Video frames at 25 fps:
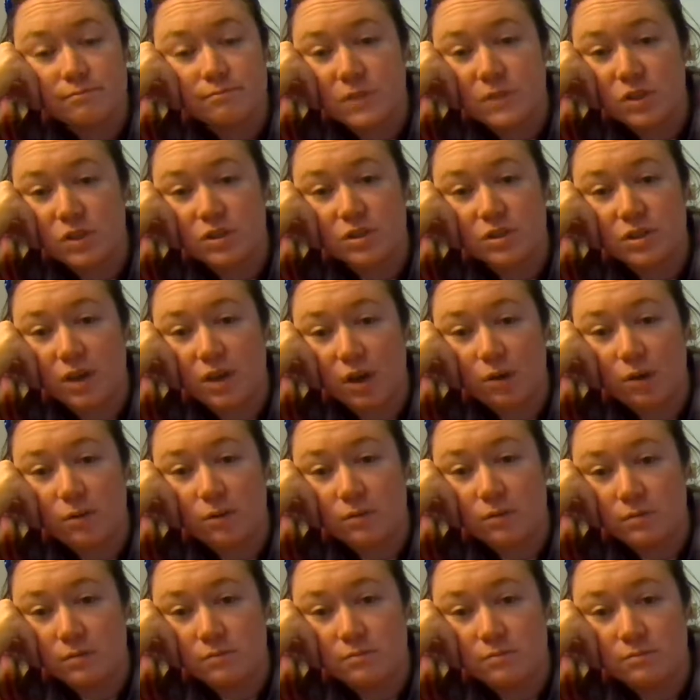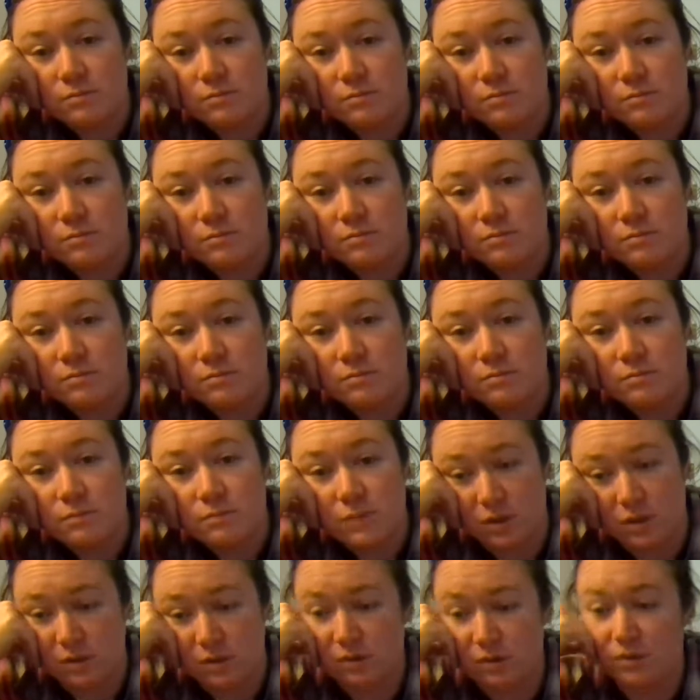Just go.
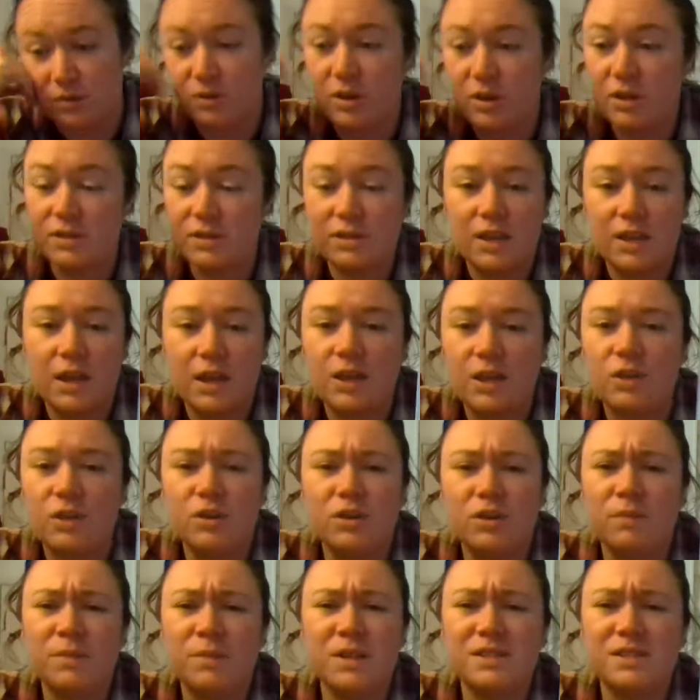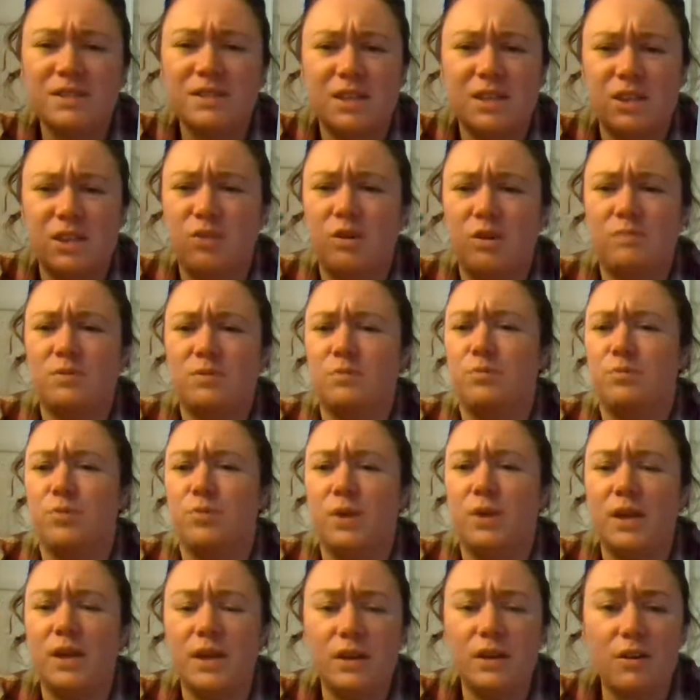I'm not saying you have to
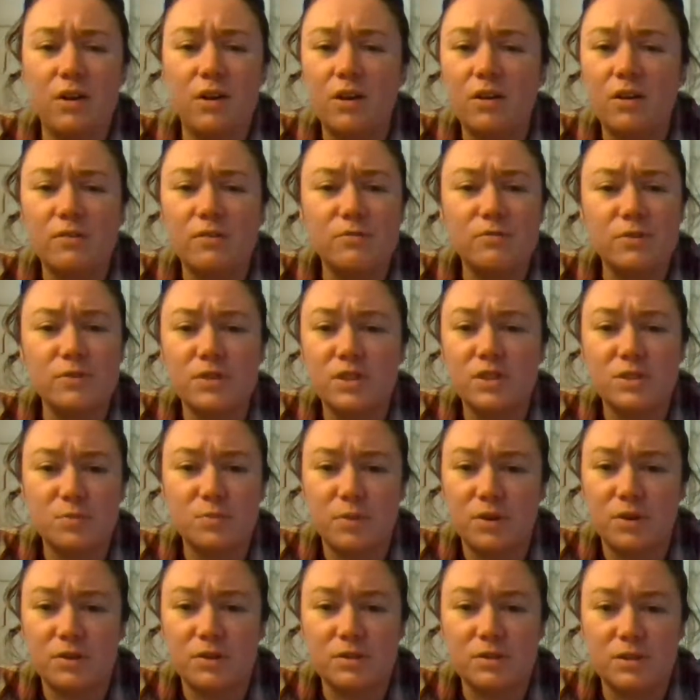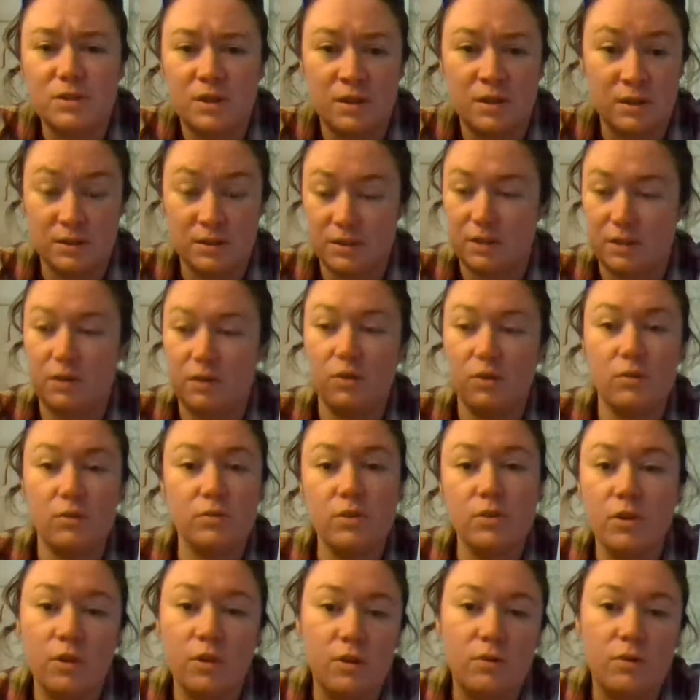break it off with this person and say,
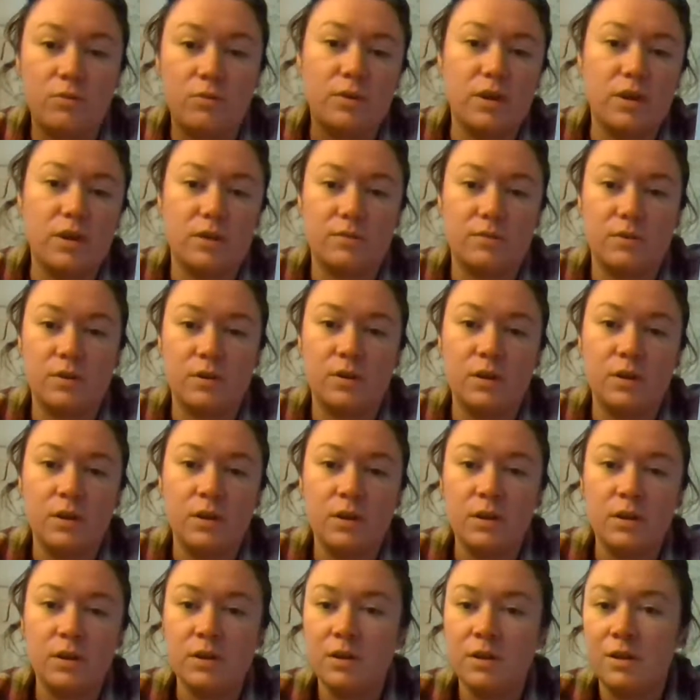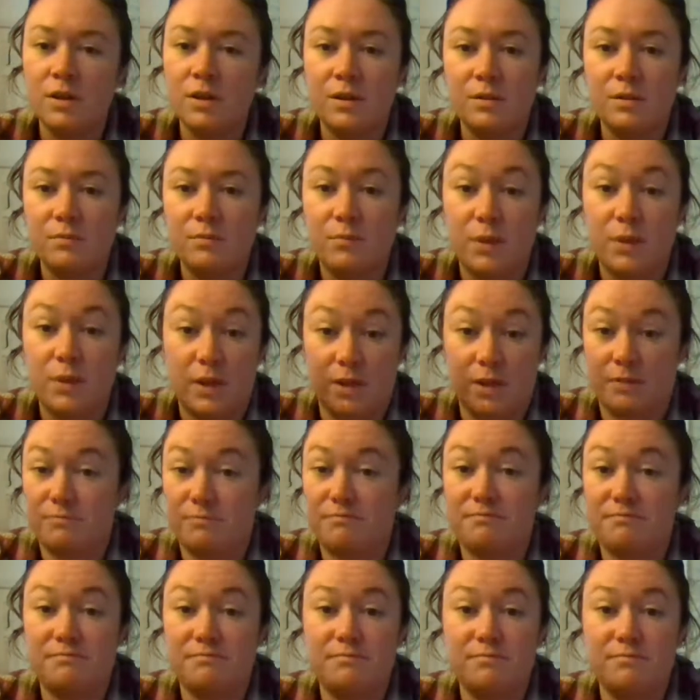oh, whatever. But
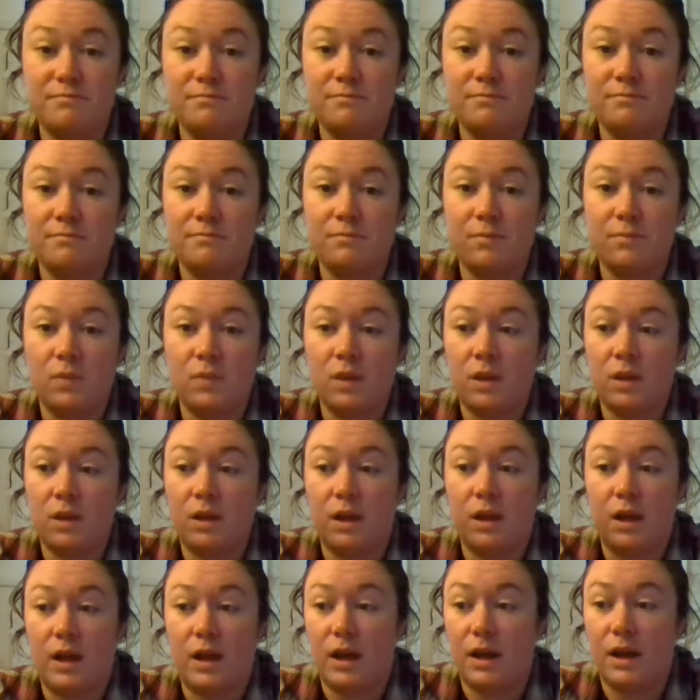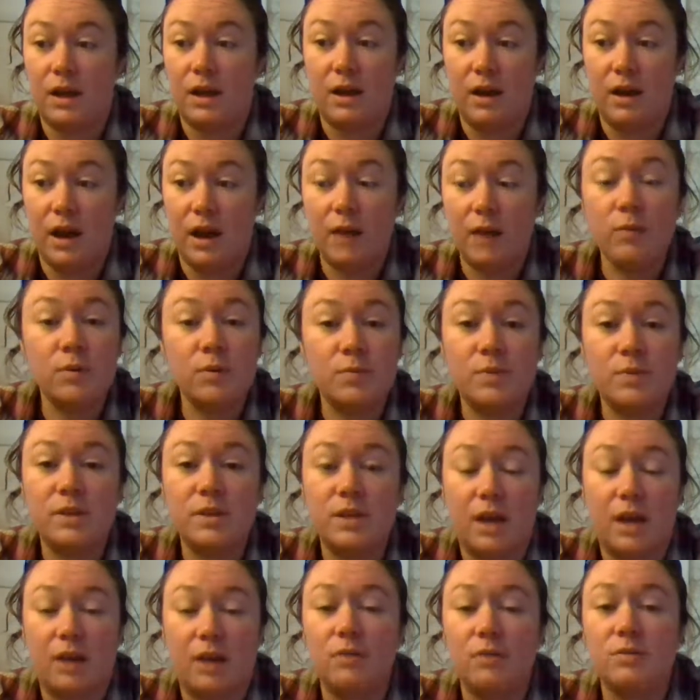I'd
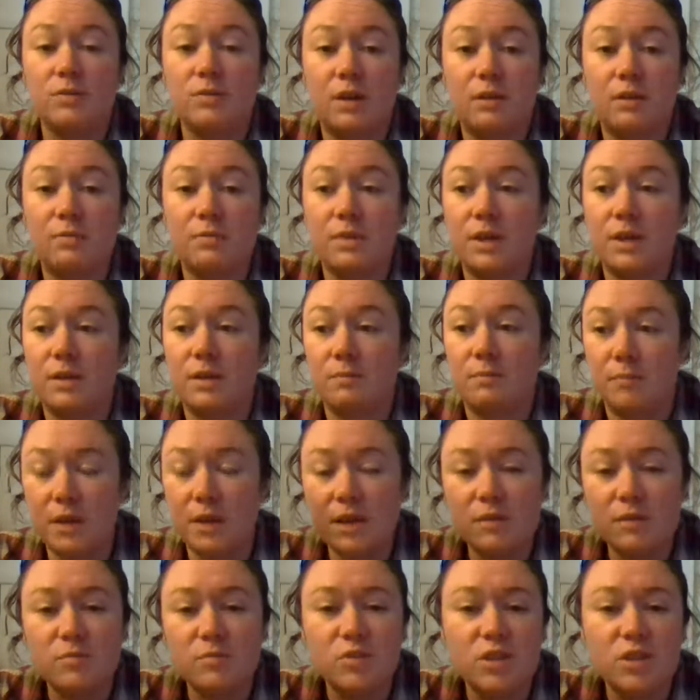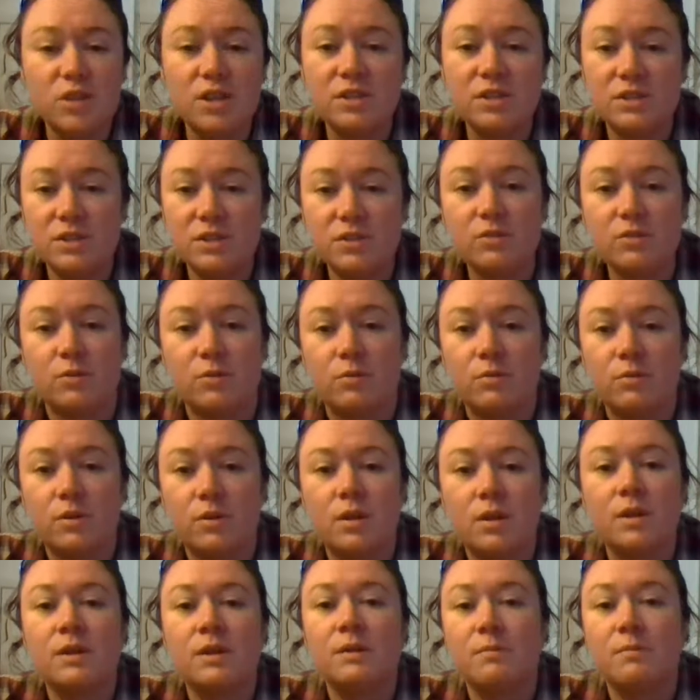be like, make them chase you.
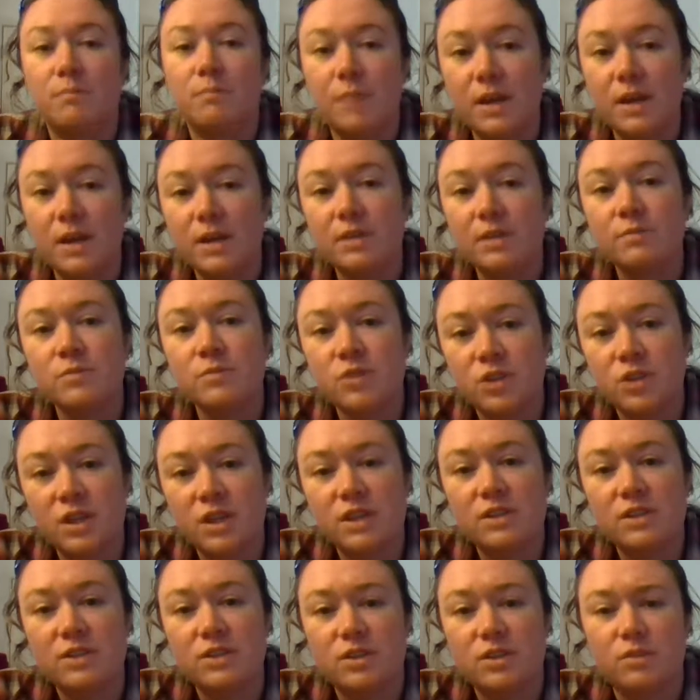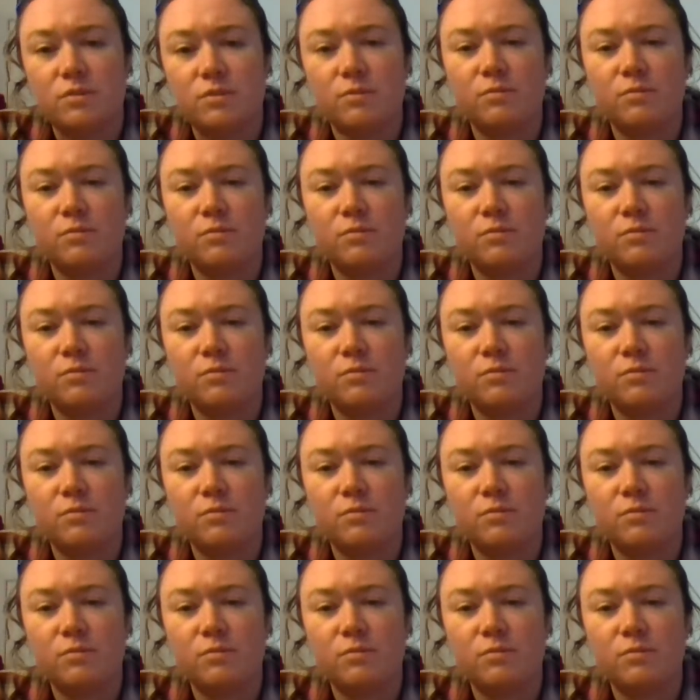Make them chase you.